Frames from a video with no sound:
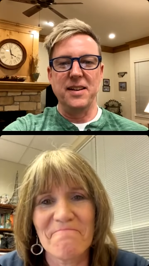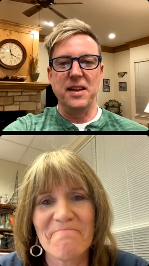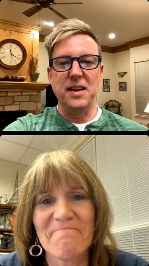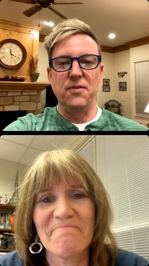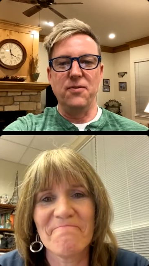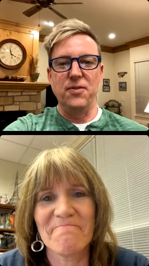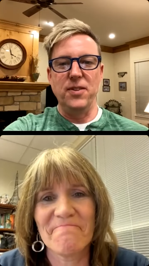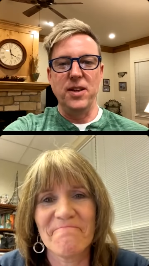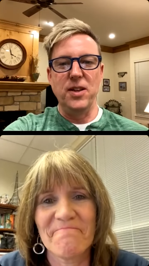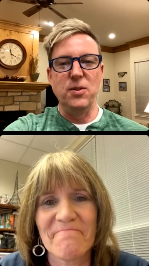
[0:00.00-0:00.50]
Speaker 1: if
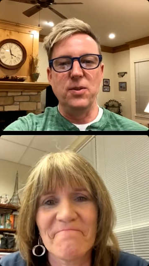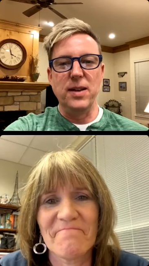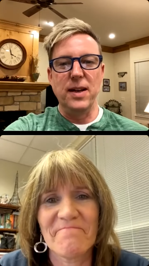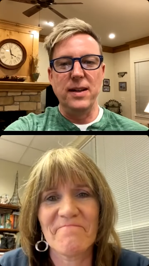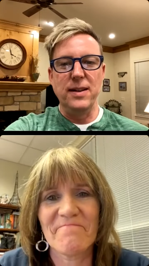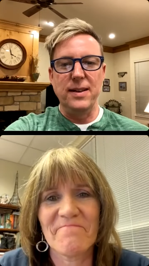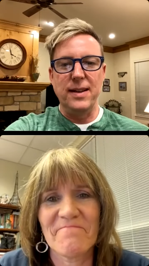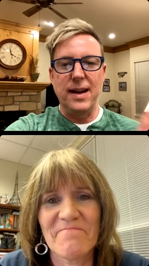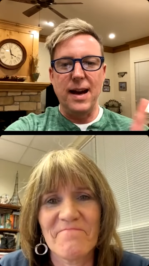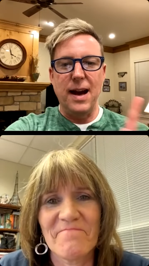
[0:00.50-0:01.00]
you
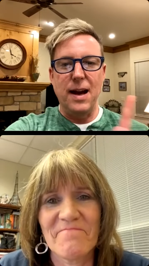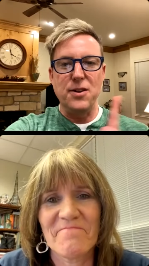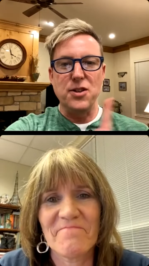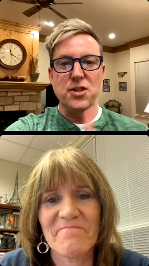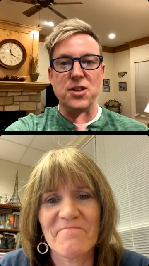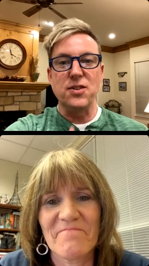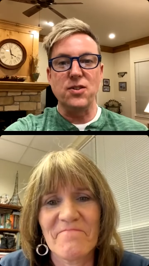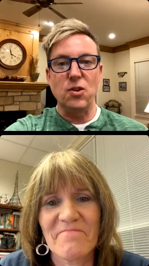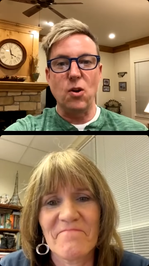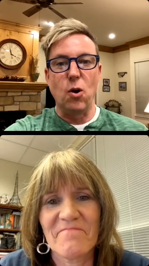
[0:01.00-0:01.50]
didn't catch
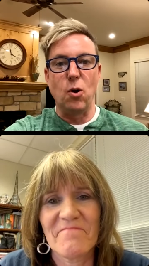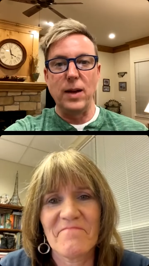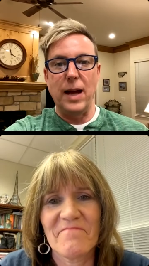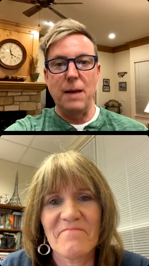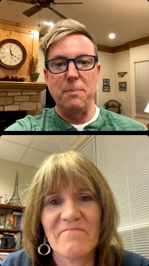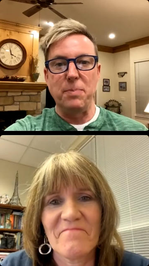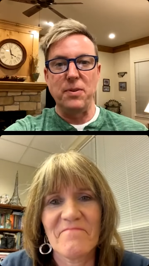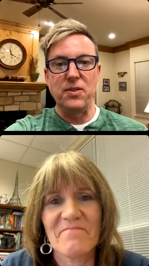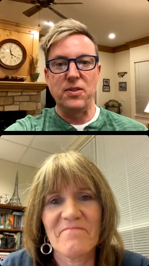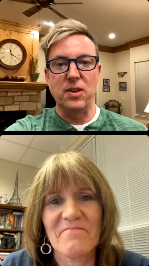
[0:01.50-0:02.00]
this whole
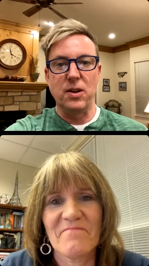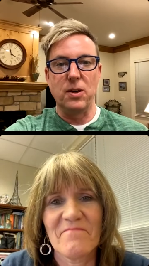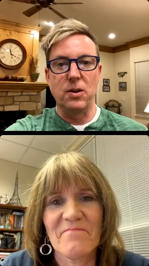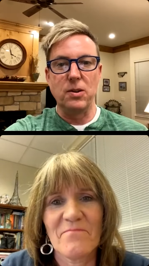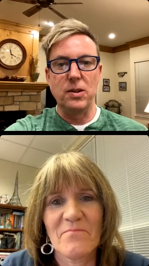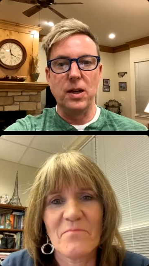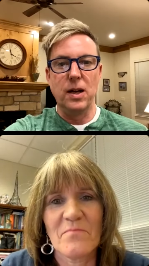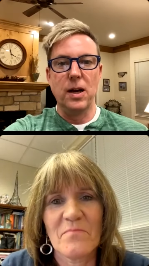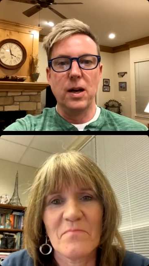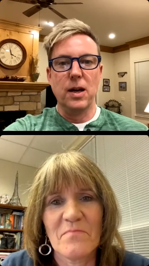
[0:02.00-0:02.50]

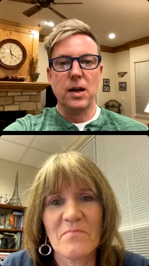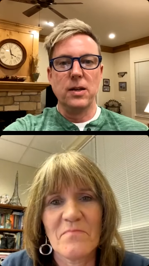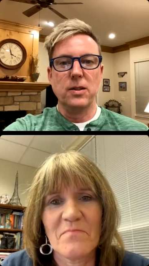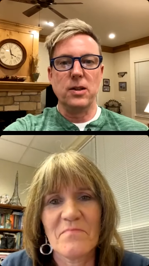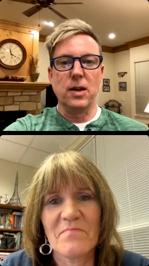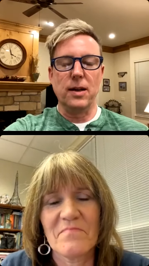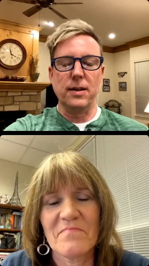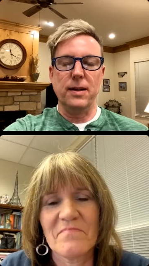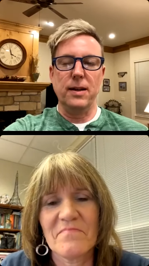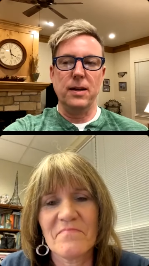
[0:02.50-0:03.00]
episode
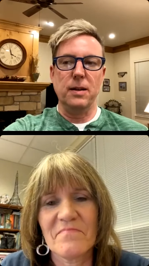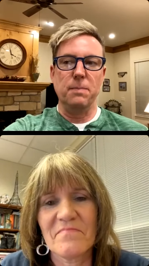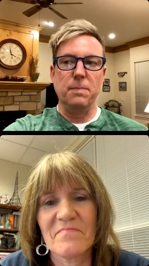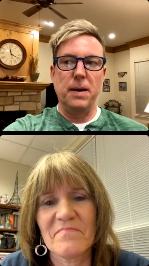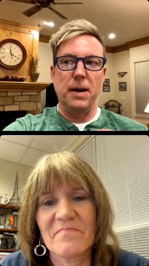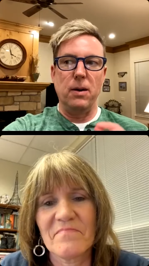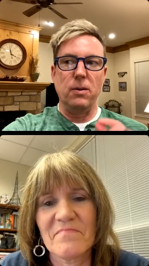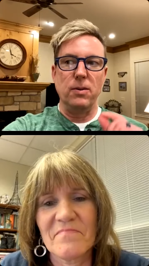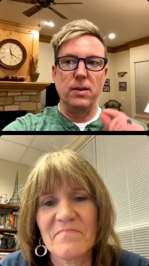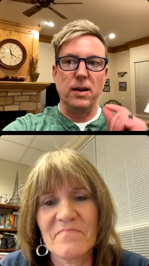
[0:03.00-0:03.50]
talking
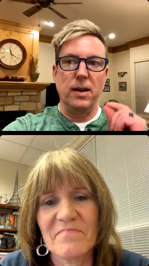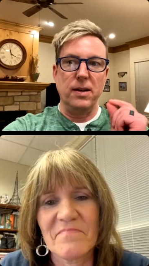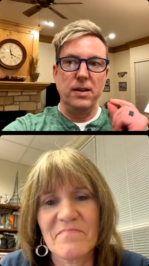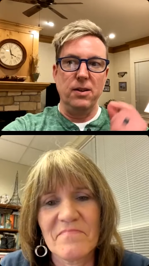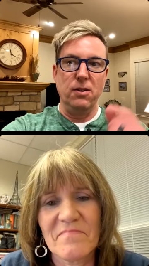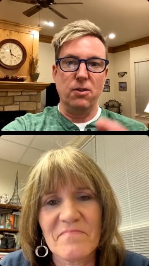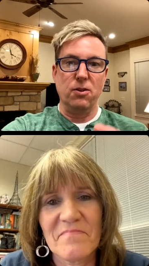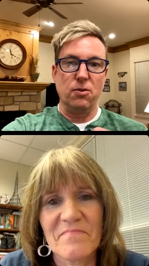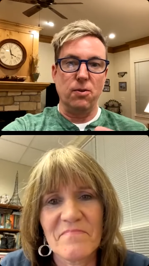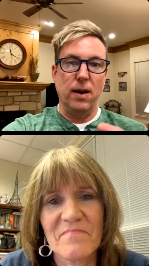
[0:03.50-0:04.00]
about
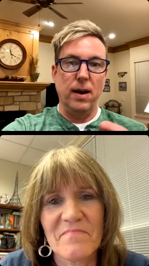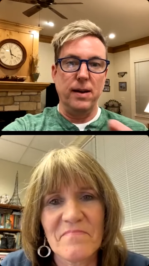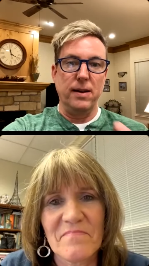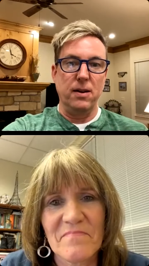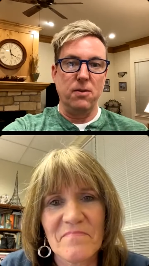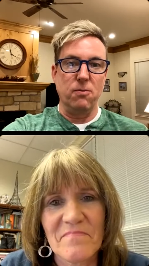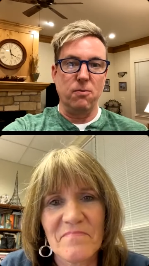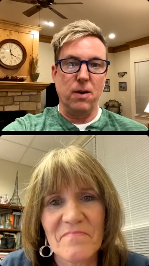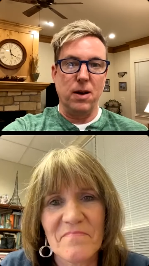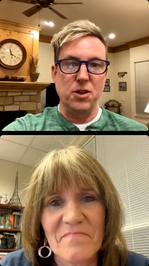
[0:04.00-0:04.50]
Ukraine
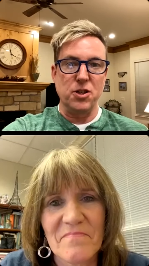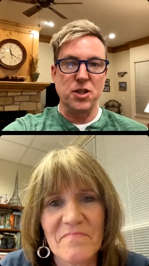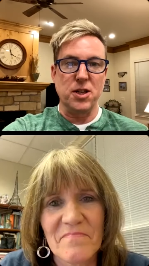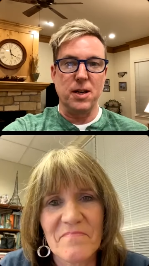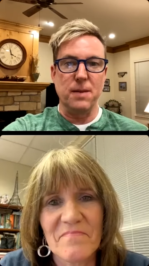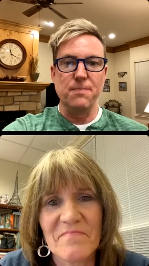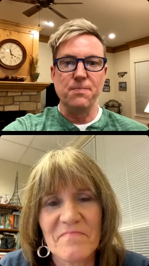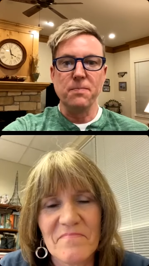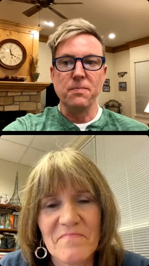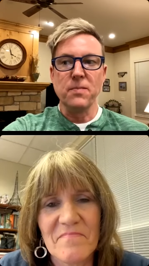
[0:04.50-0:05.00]
and
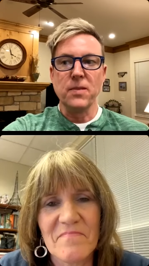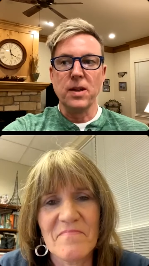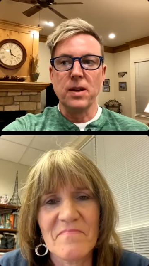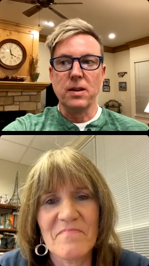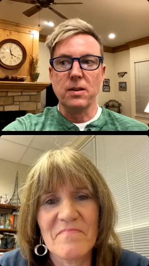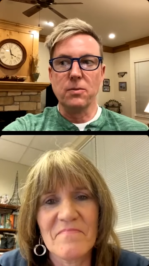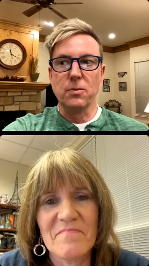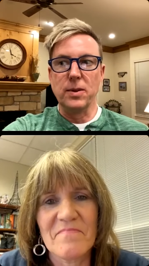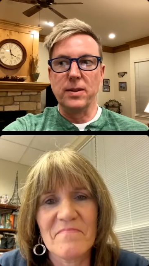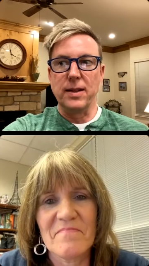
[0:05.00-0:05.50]
Russia
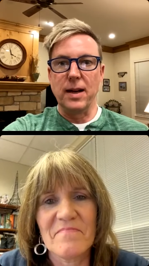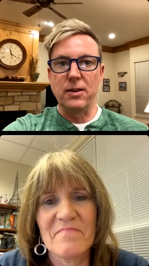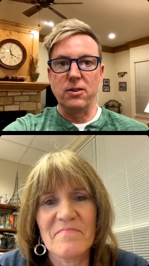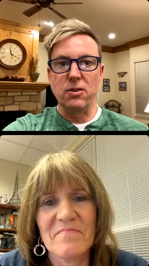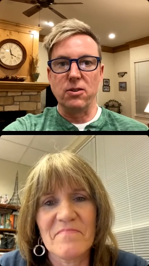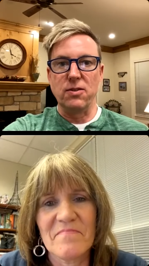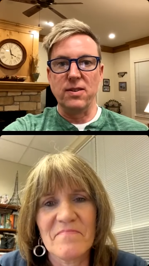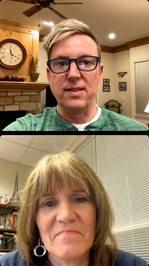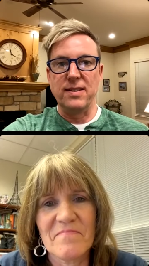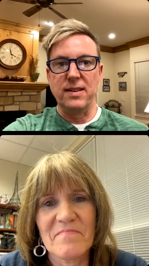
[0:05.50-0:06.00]
with Dr.
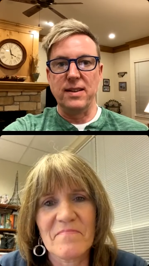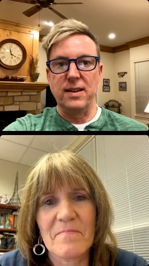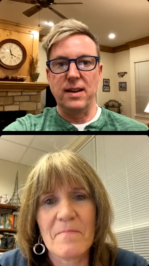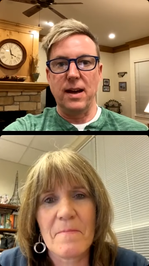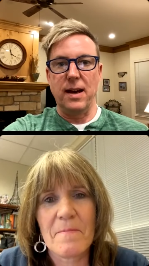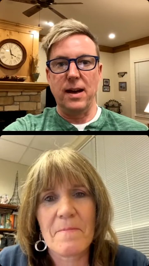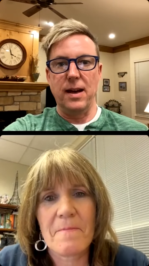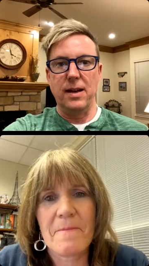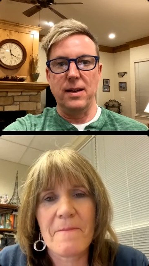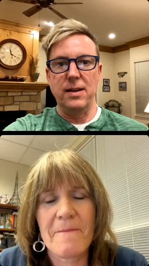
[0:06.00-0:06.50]
Christy
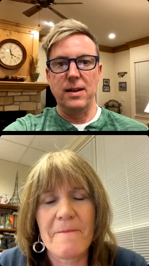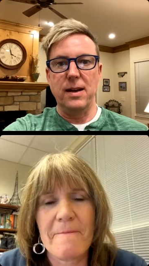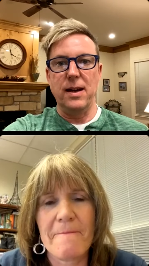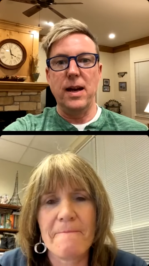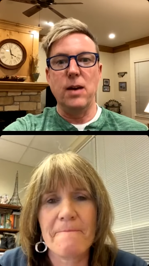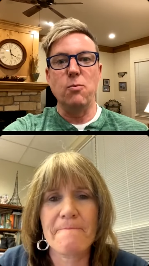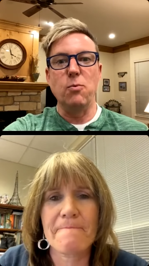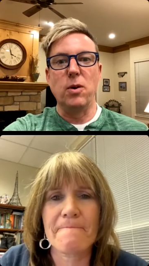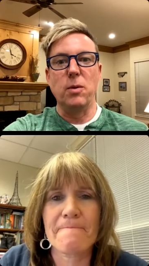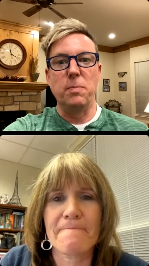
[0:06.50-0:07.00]
Kane,
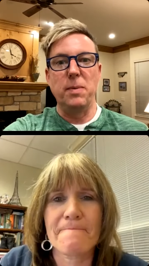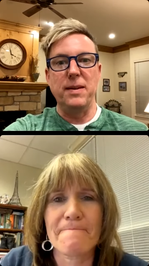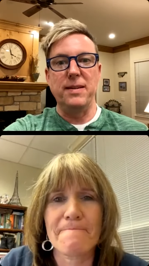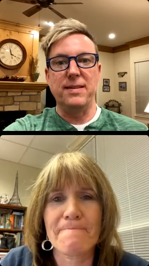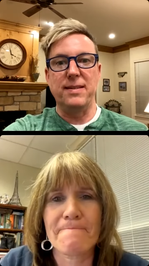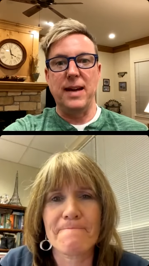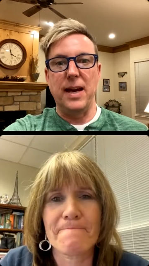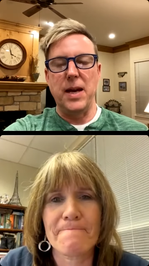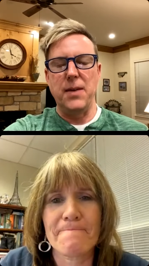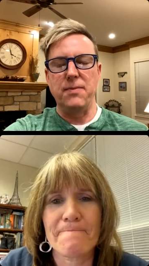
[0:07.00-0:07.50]
it will be
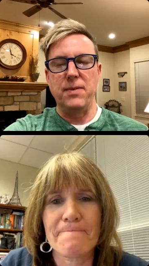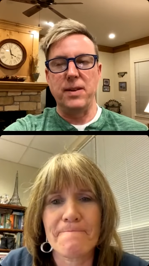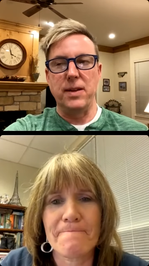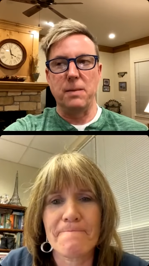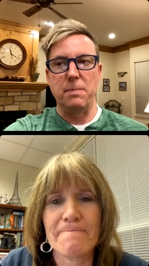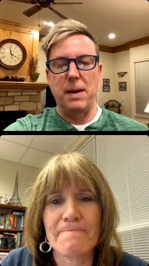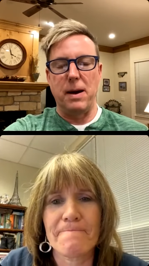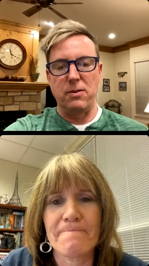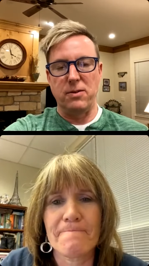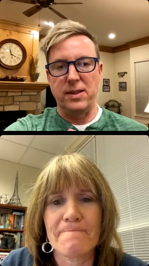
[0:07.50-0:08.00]
saved in
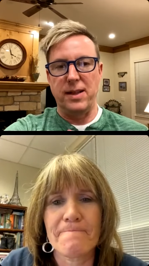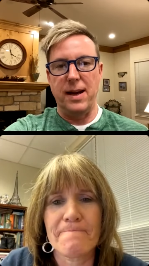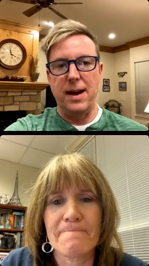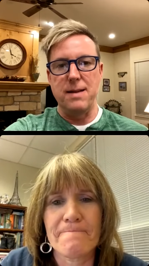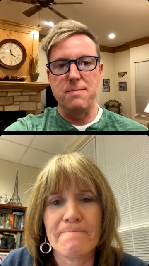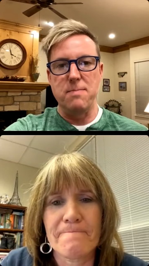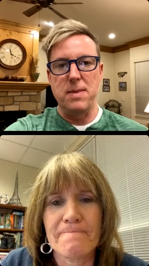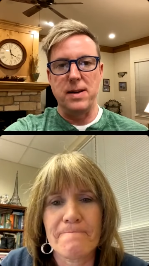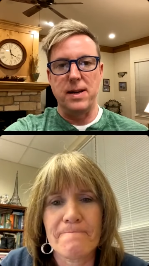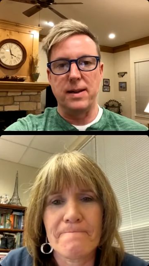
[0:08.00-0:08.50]
about
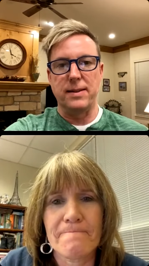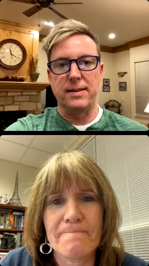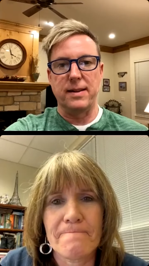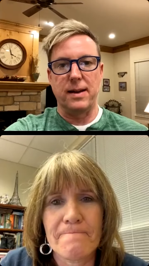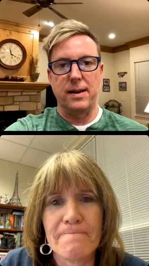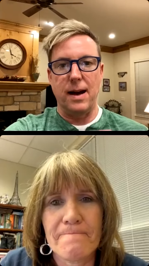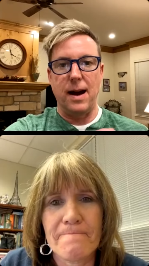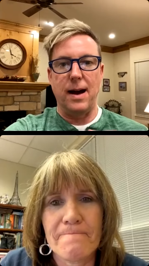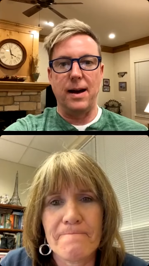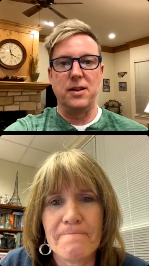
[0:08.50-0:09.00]
10 minutes on
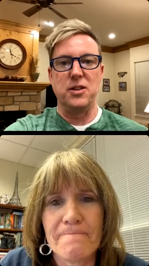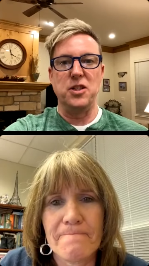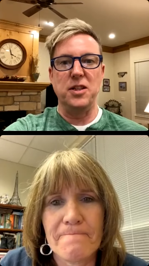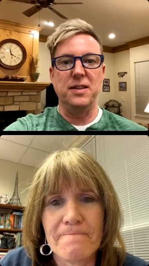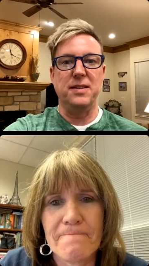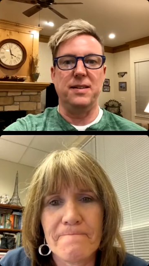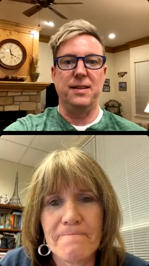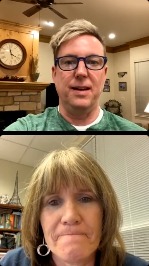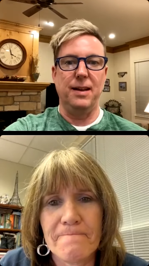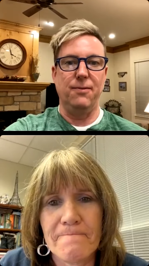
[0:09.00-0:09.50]

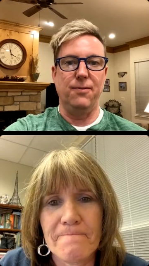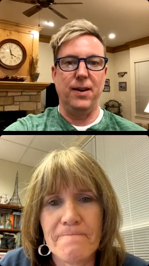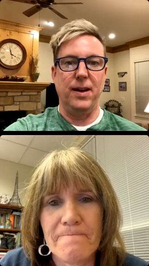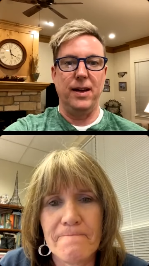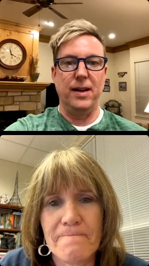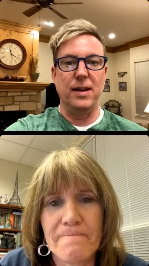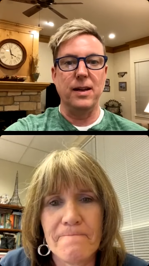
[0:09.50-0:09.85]
IGTV.